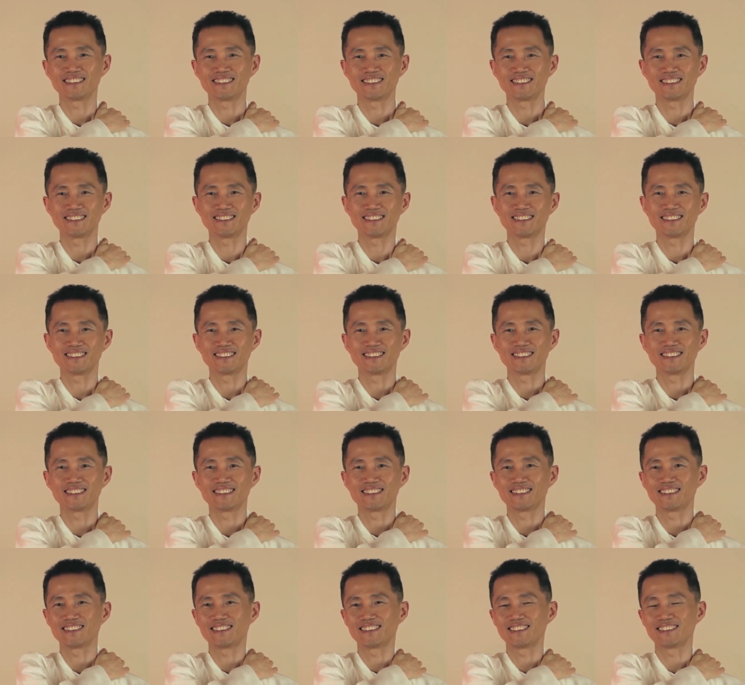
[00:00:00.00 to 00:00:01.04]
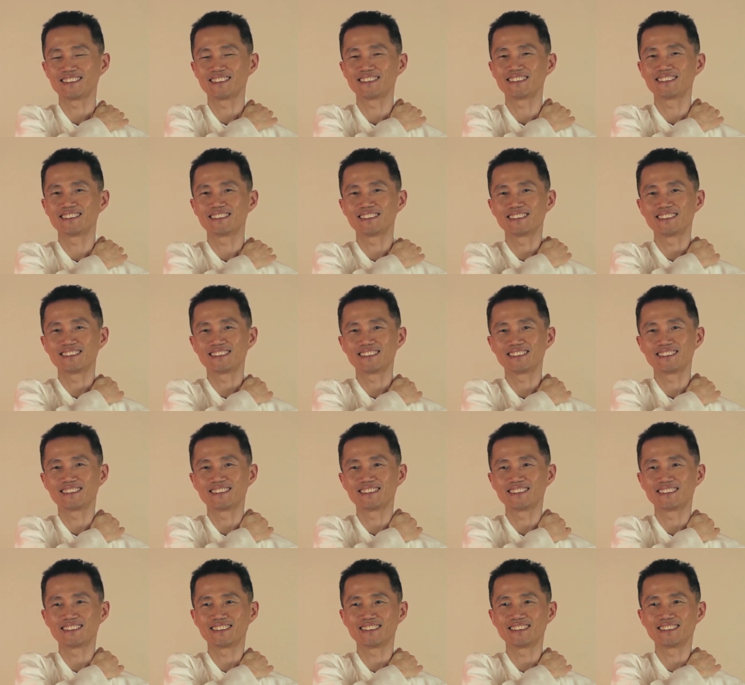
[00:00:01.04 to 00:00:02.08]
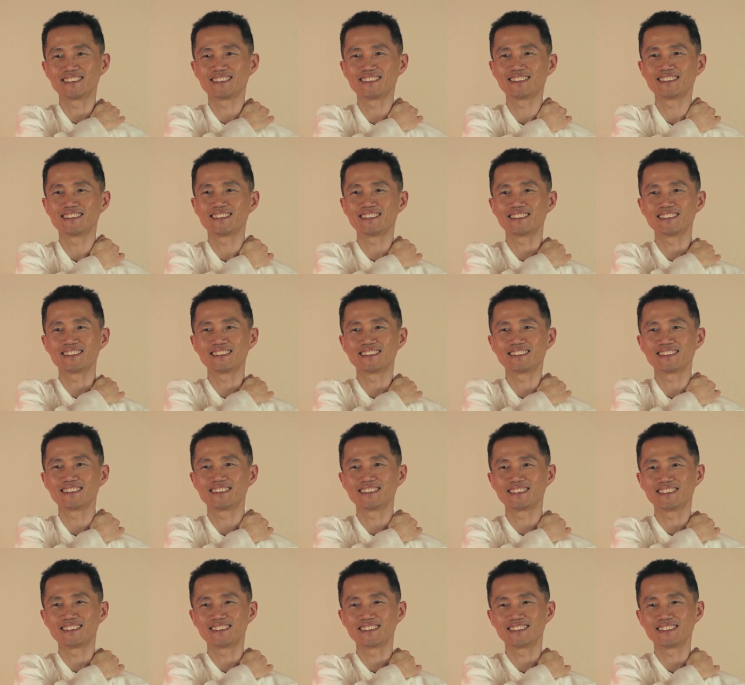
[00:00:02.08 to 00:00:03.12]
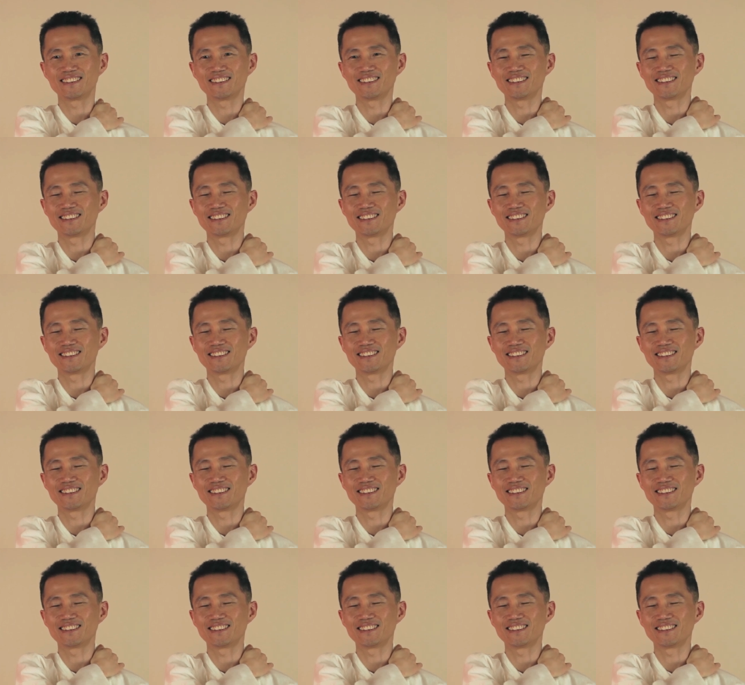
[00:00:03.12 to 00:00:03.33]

[no speech]